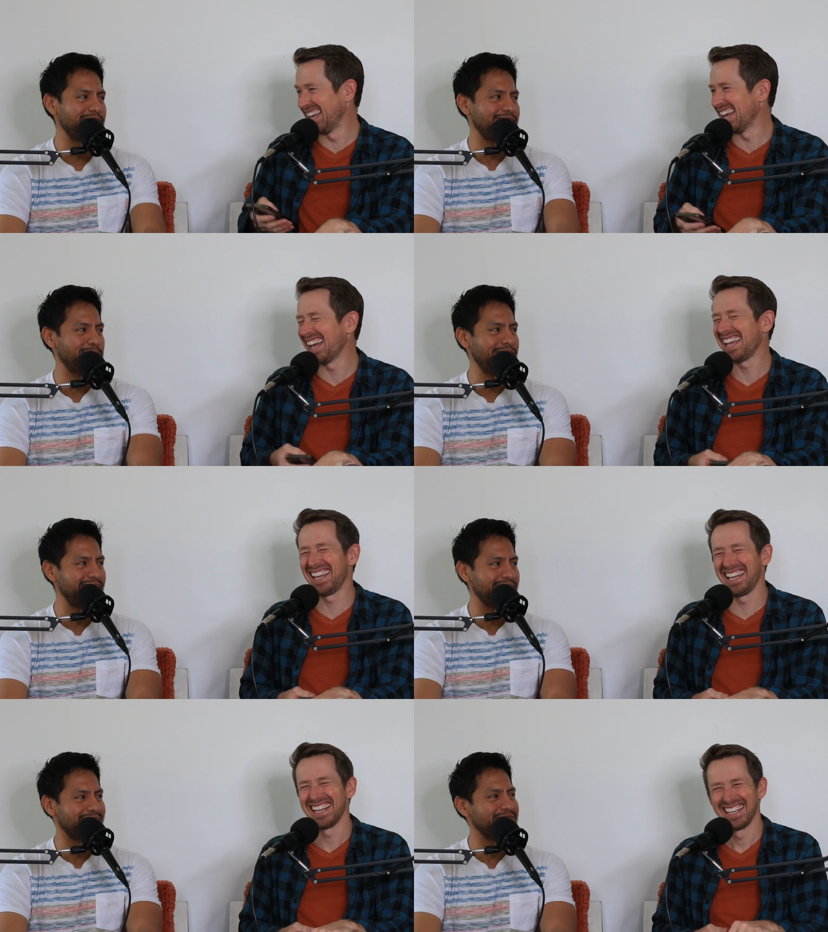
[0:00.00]
Speaker 1: while they're
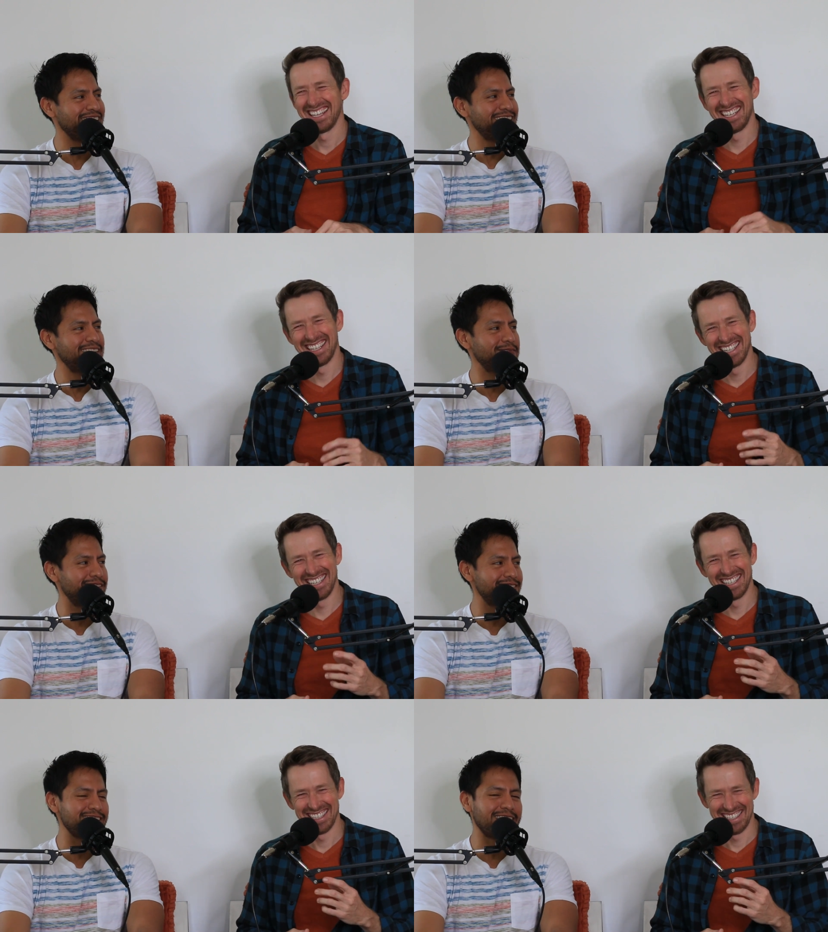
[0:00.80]
burying me in
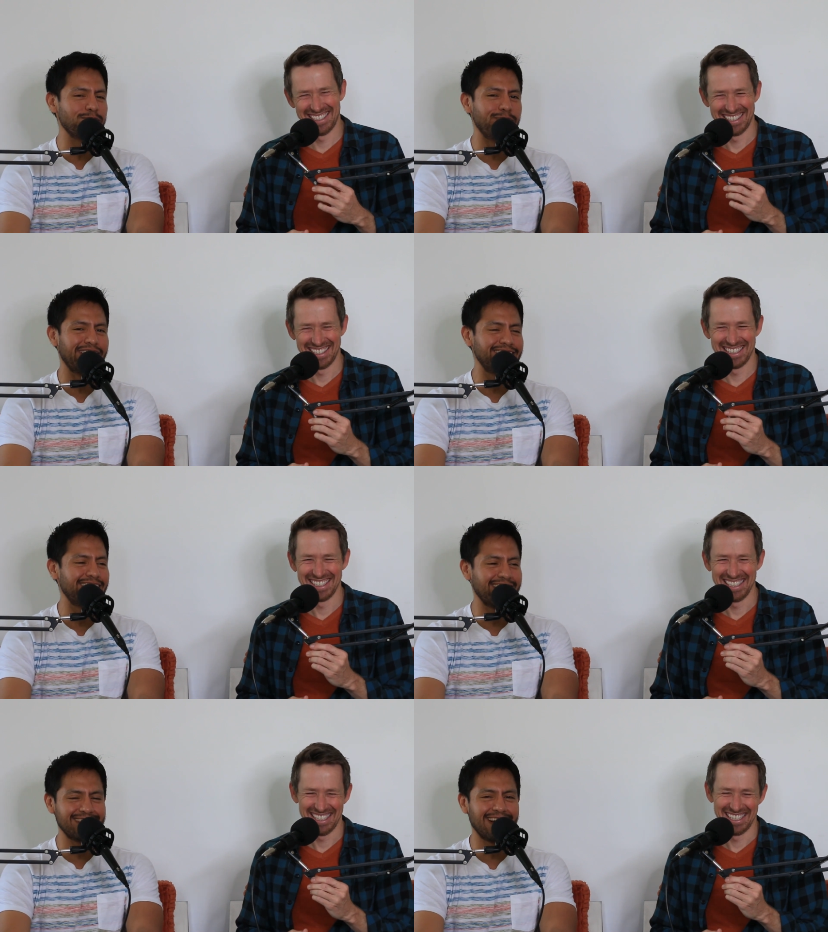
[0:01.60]
the same bed
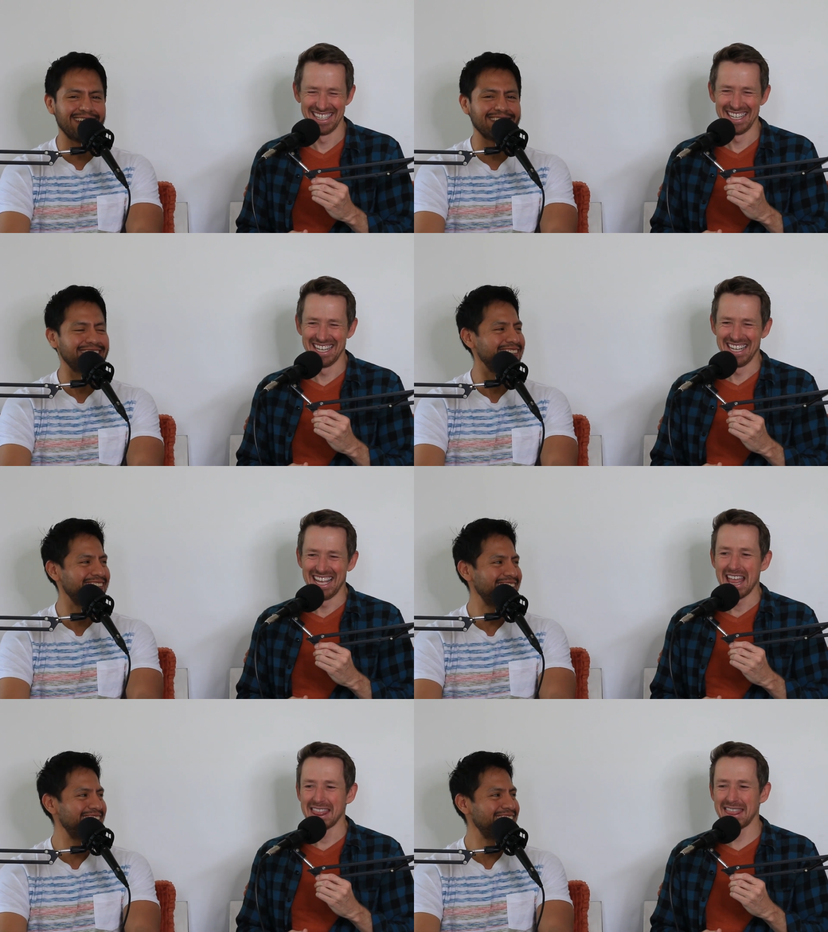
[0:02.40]
that I died in.
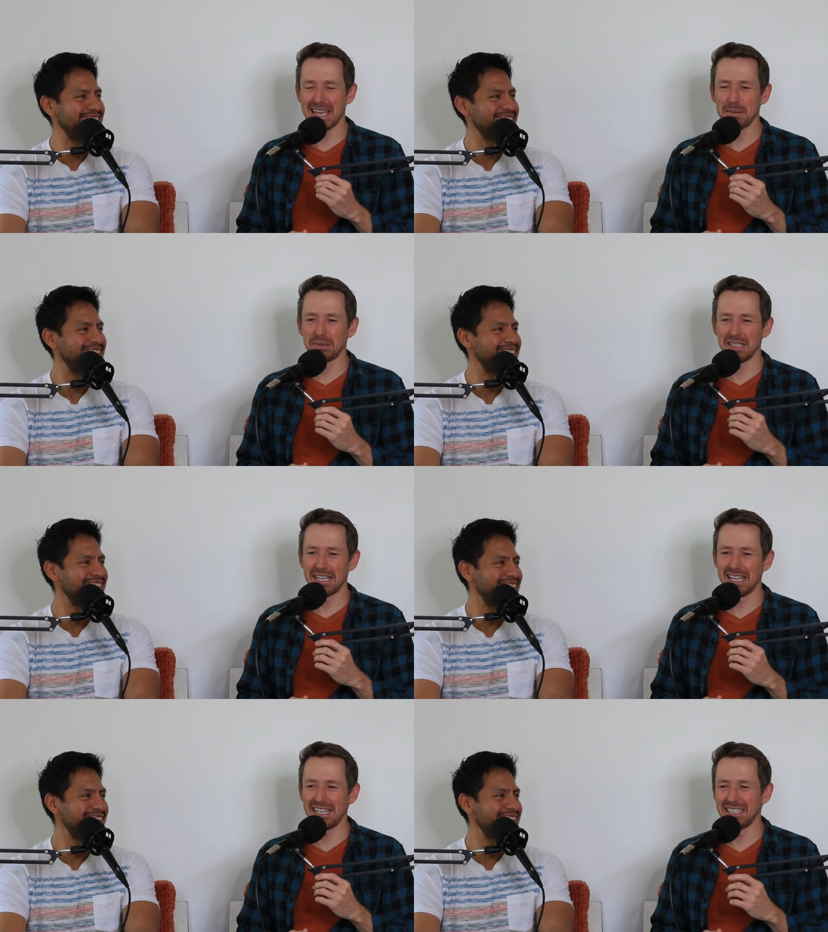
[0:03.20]
Speaker 2: they
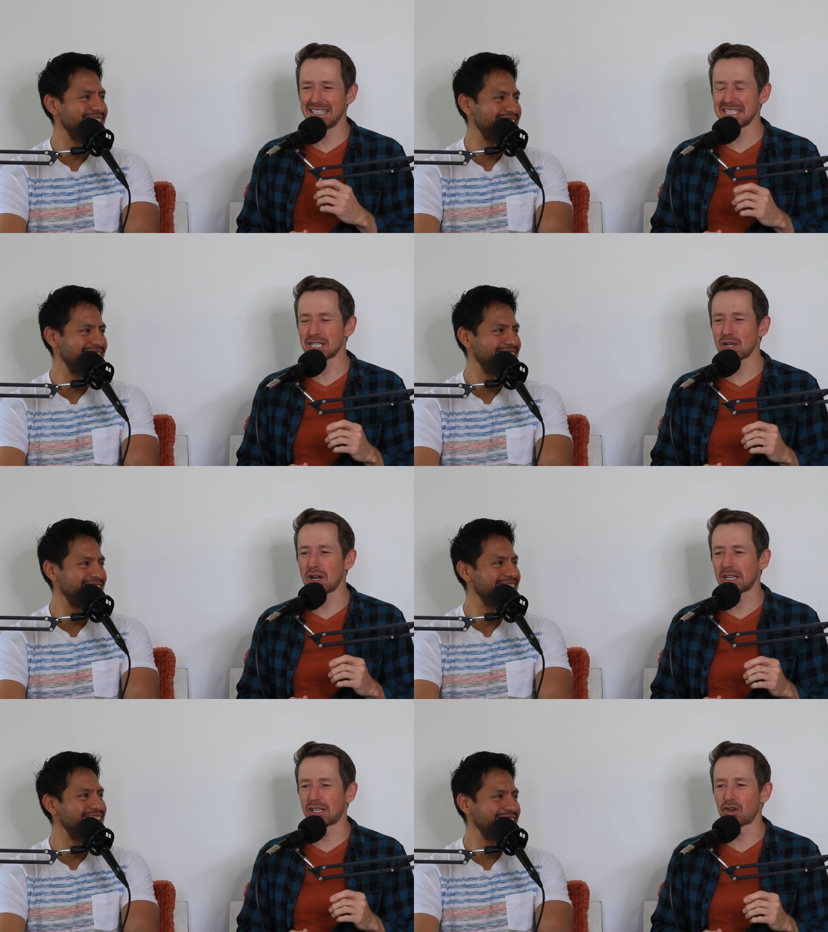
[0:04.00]
played the
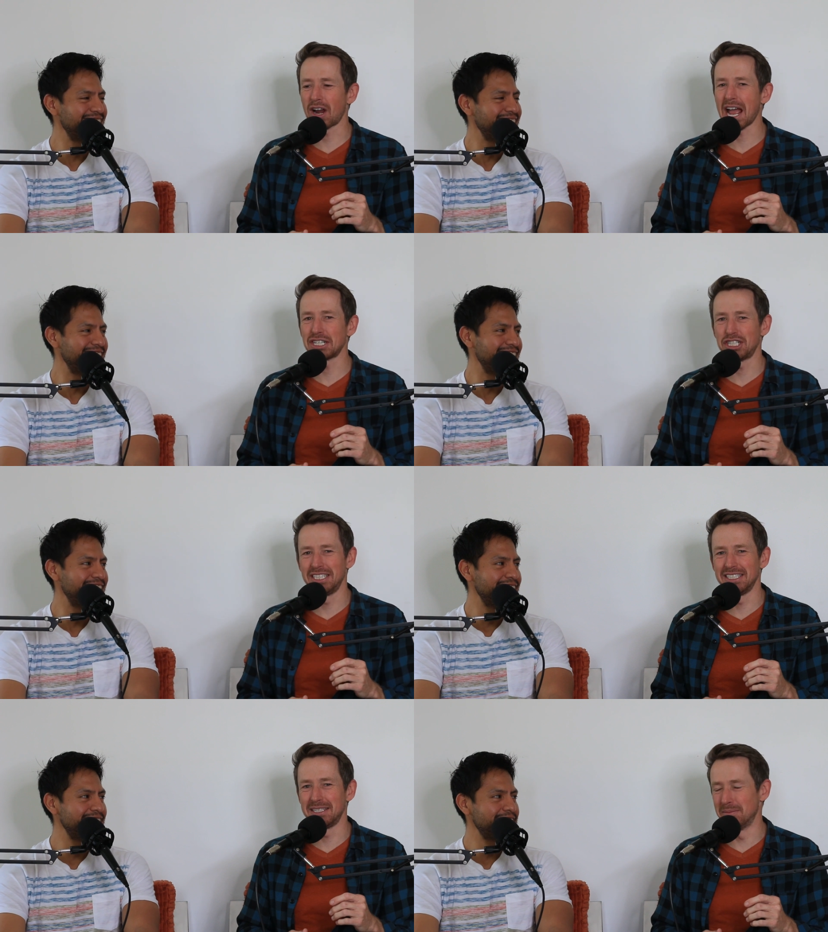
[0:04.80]
song Crash
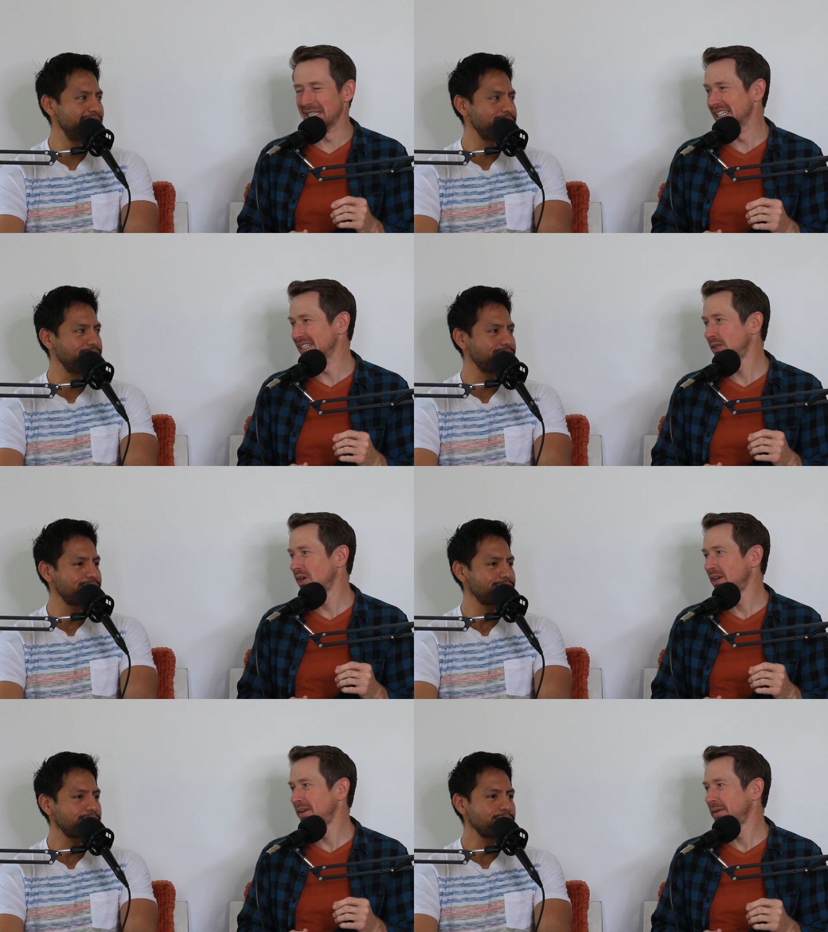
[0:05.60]
Into Me.
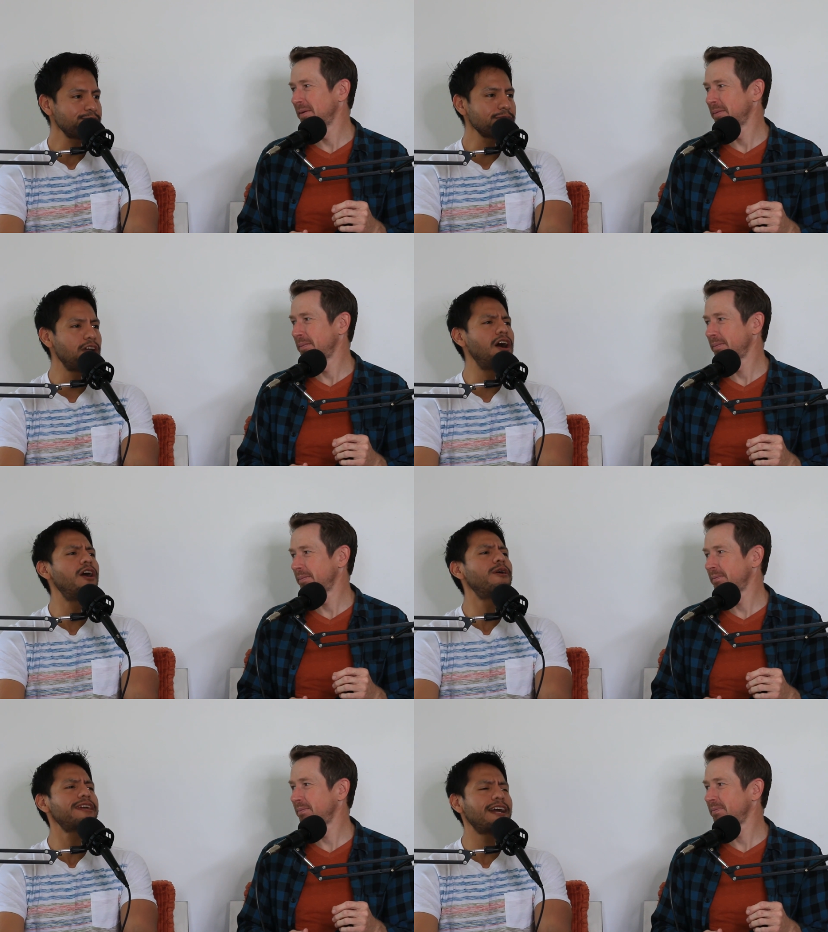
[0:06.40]

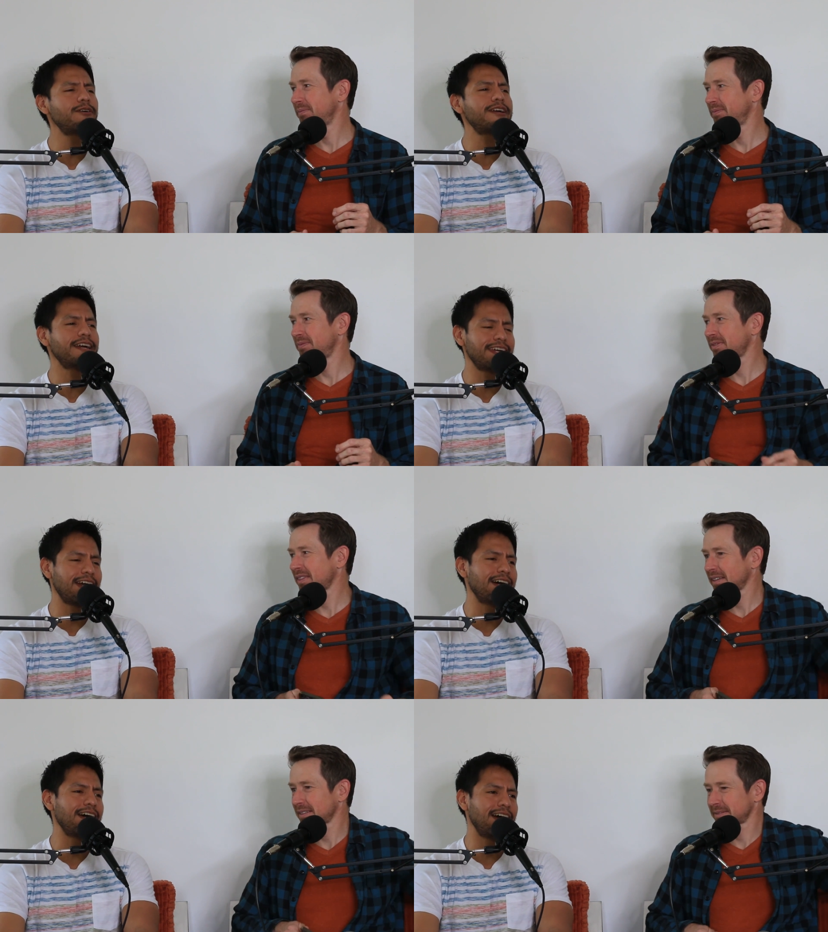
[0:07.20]
Oh yeah, okay,
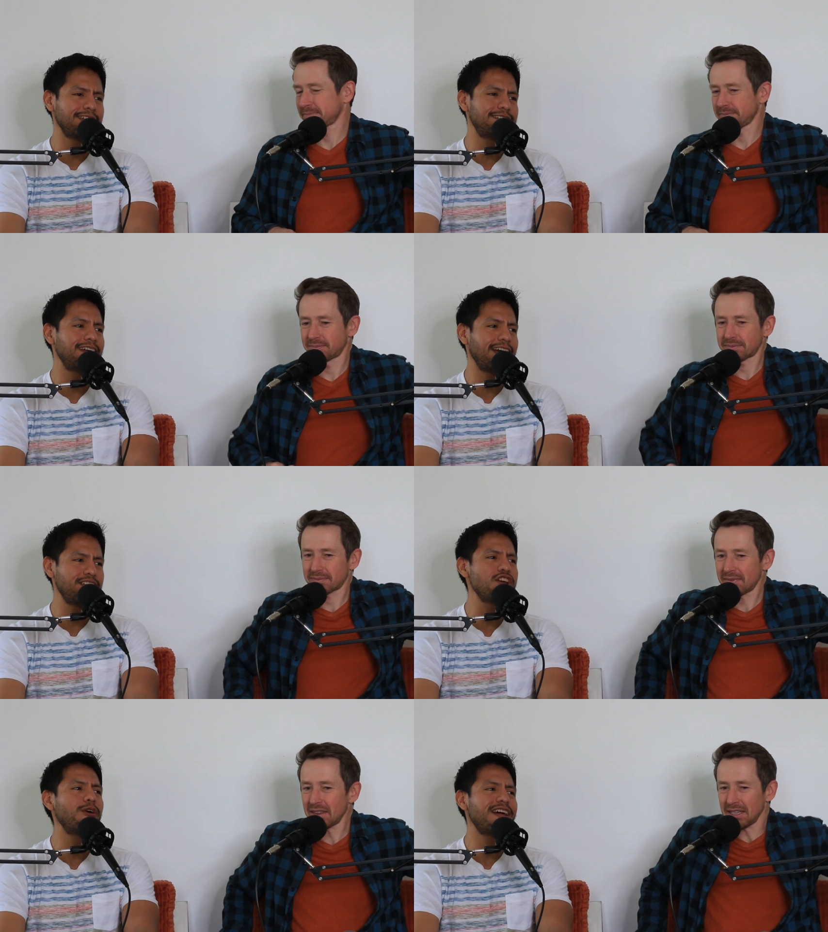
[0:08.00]
Speaker 1: yeah. I I
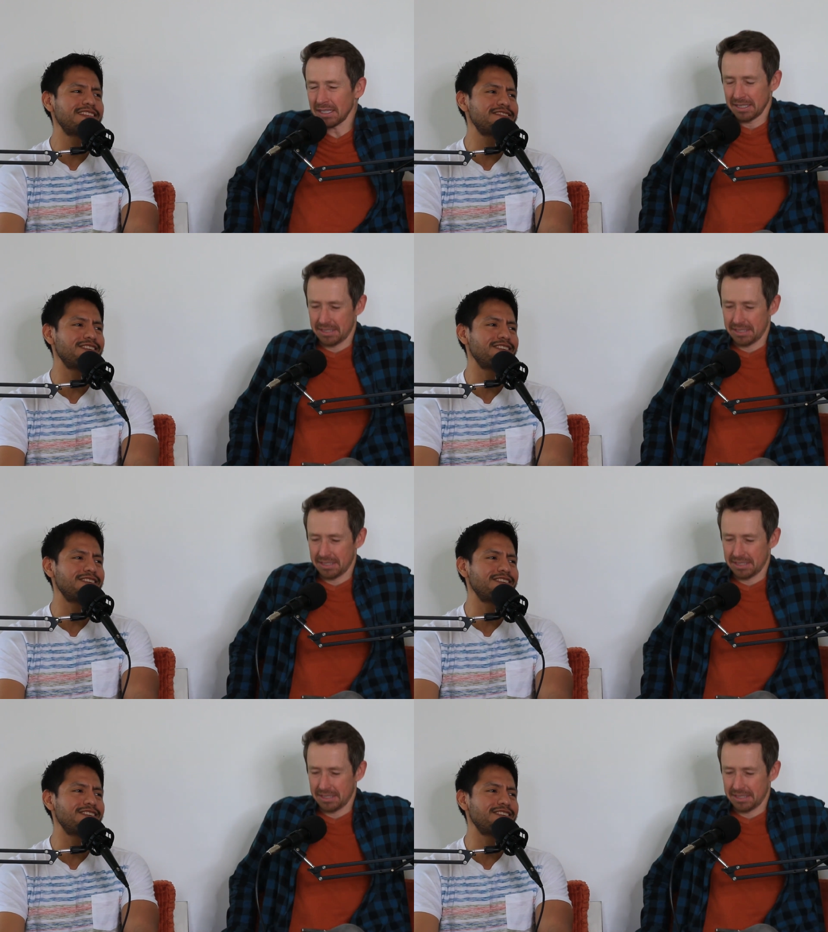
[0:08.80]
know that